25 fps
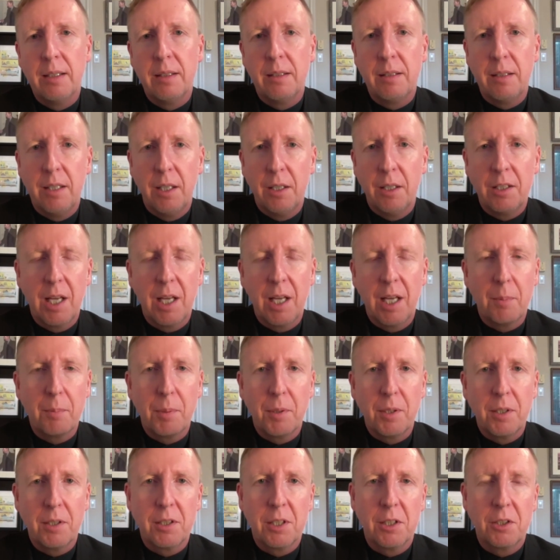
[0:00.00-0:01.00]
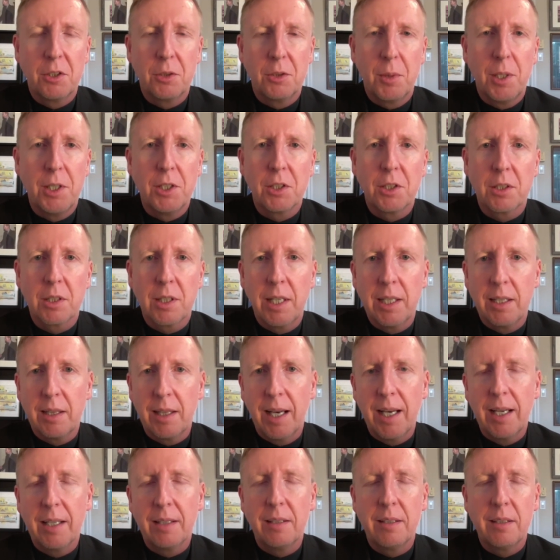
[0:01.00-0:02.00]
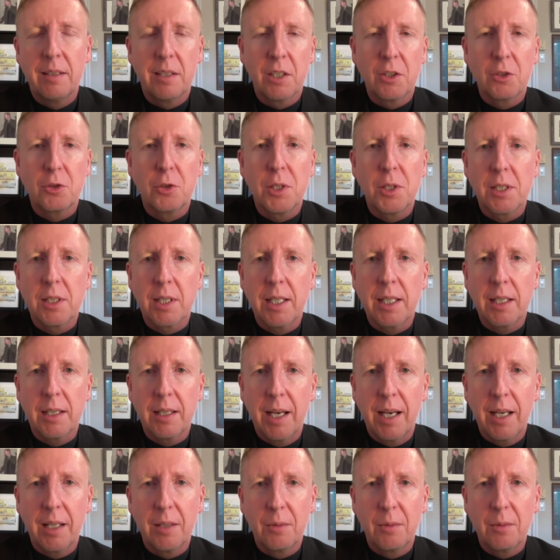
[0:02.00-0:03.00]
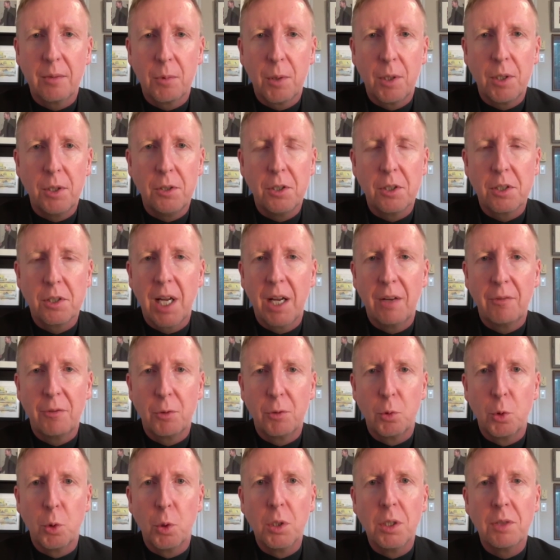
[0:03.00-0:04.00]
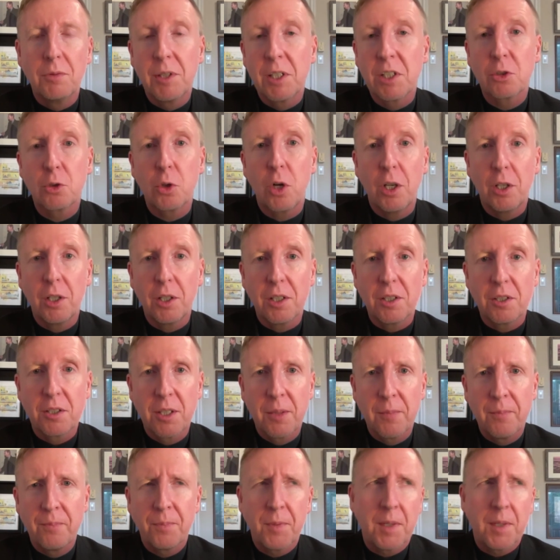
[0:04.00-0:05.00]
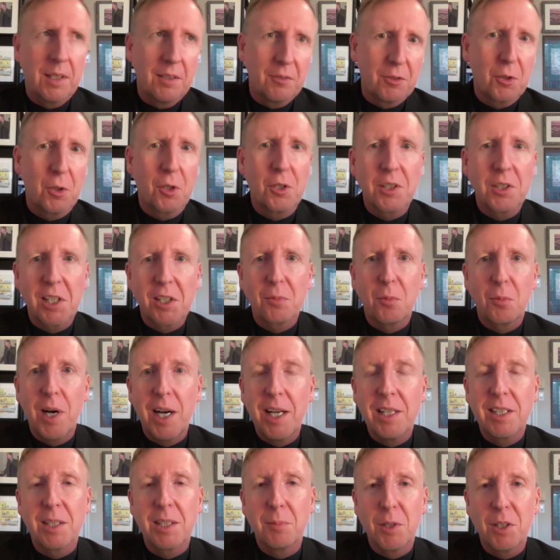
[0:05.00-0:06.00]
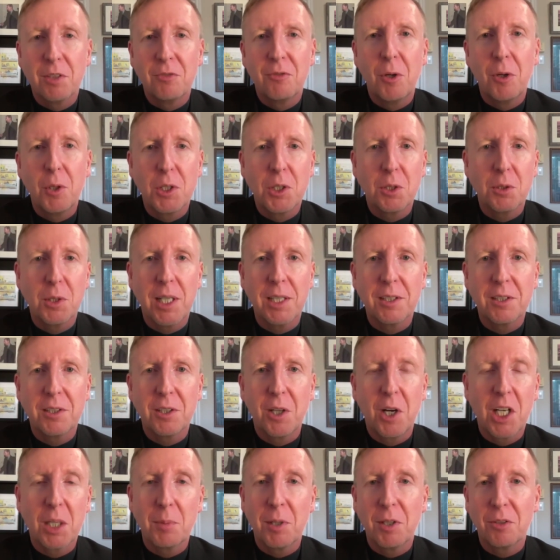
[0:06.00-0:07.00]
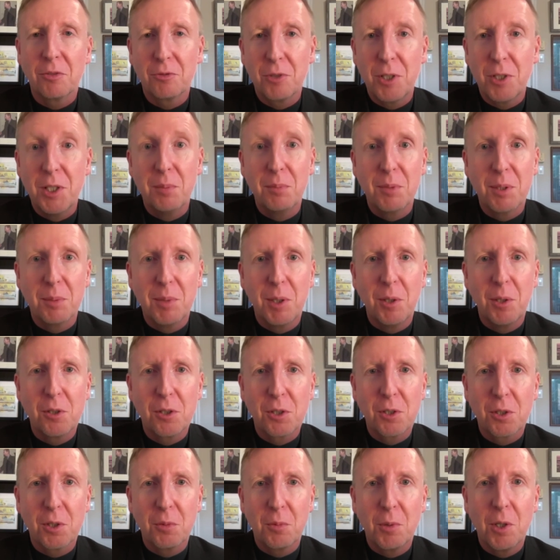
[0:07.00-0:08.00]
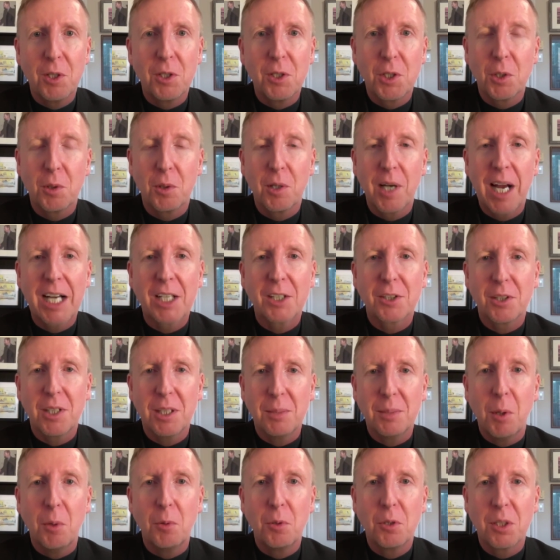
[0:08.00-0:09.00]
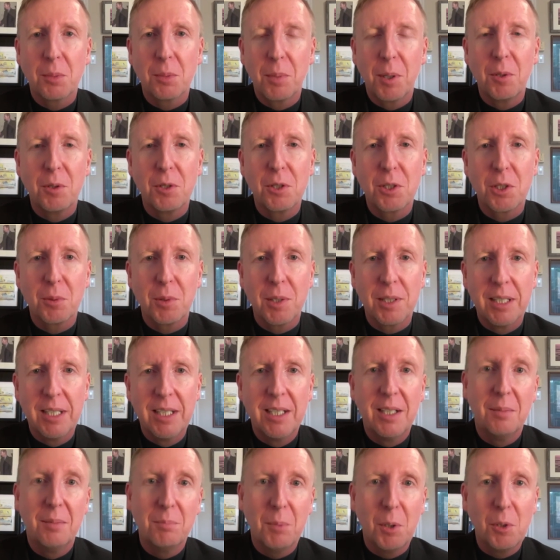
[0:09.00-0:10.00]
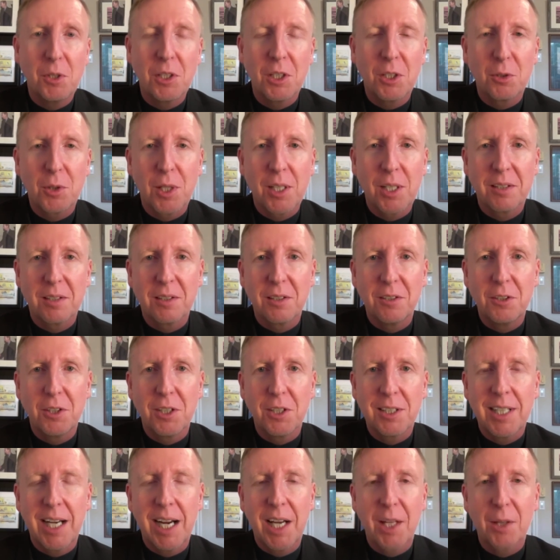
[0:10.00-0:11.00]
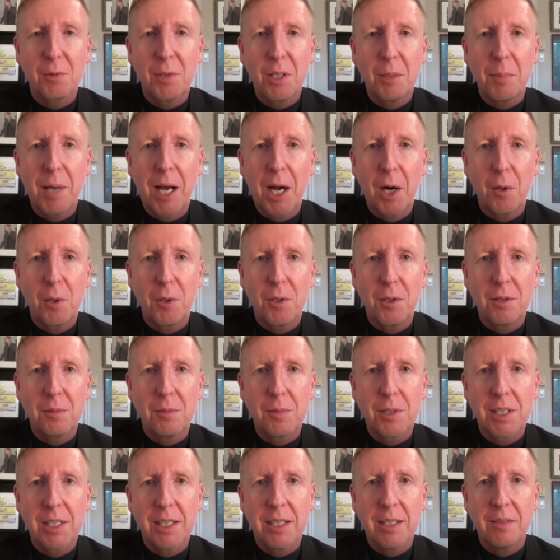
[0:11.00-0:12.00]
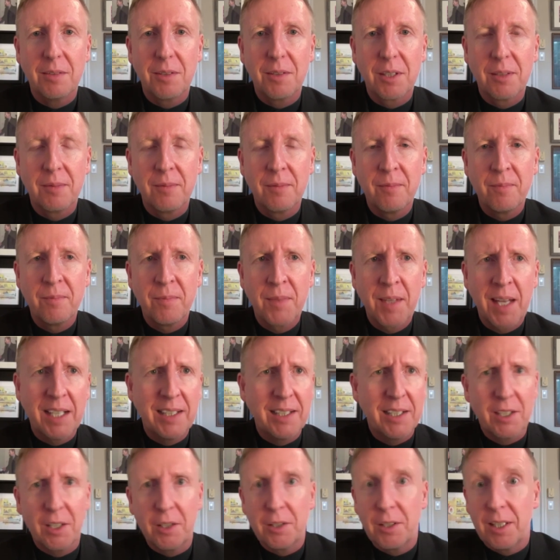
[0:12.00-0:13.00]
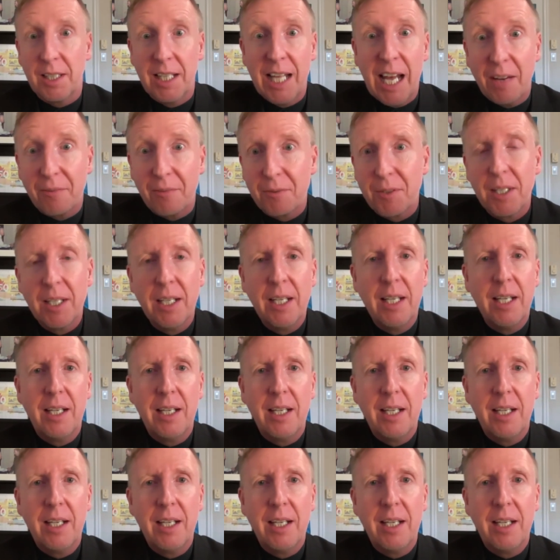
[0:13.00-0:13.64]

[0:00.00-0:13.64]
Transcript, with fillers: You end up in a situation like that in countries like that where you just have the rule of the strongest. And of course, that's why some of the folks who like to talk about freedom the most are the ones who are actually most opposed to it, most interested in just gathering power to themselves. And then on the left,